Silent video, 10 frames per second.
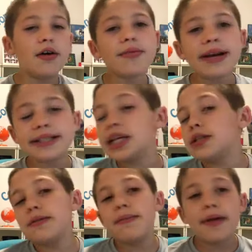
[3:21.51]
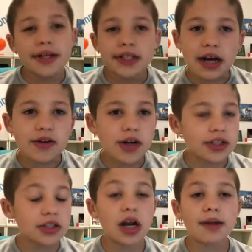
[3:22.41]
week 6, we play the
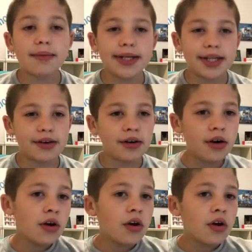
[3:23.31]
Jaguars. Not a big deal.